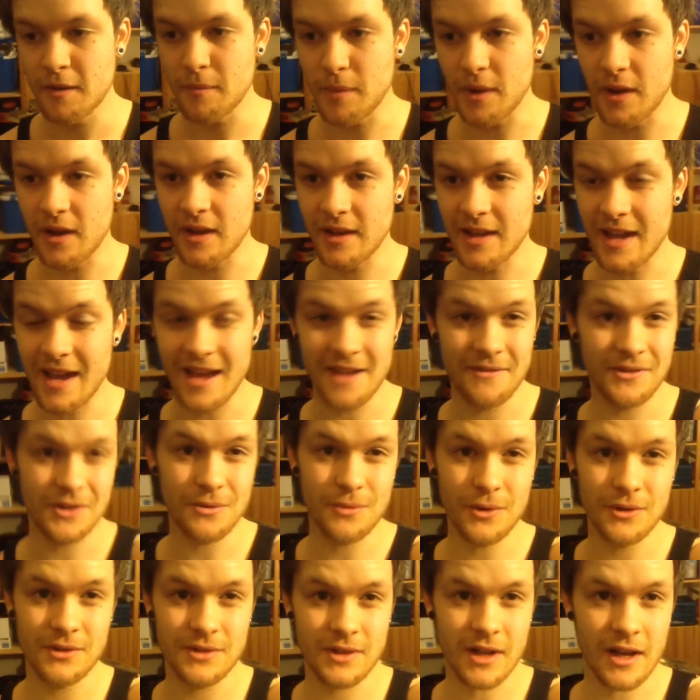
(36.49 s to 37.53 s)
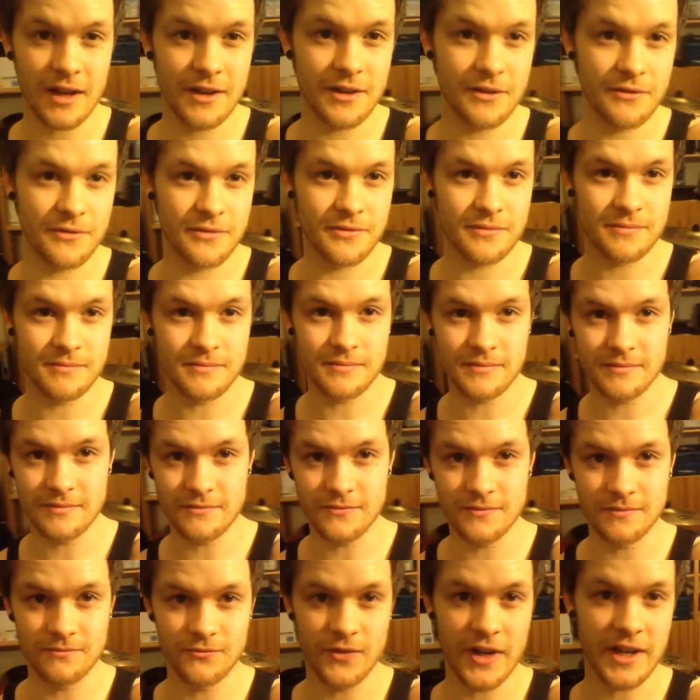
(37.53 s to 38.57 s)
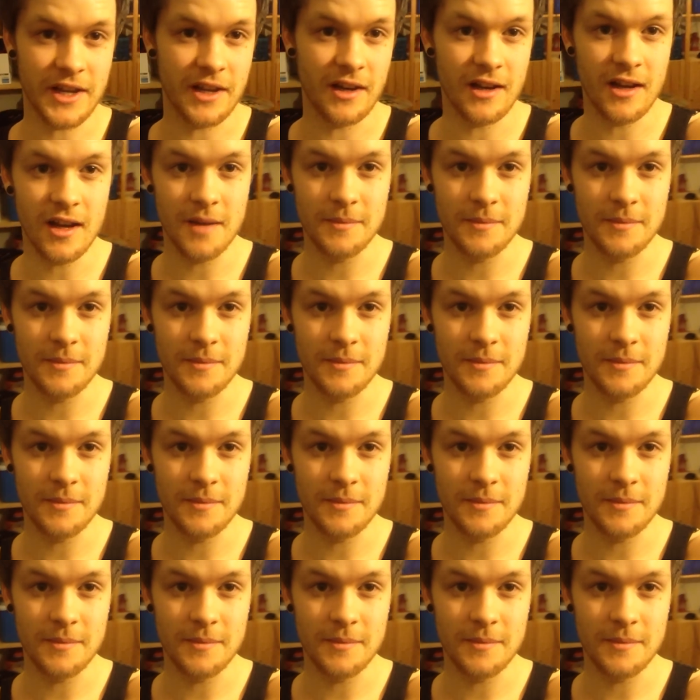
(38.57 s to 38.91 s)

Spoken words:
But yeah, if you want kind of regular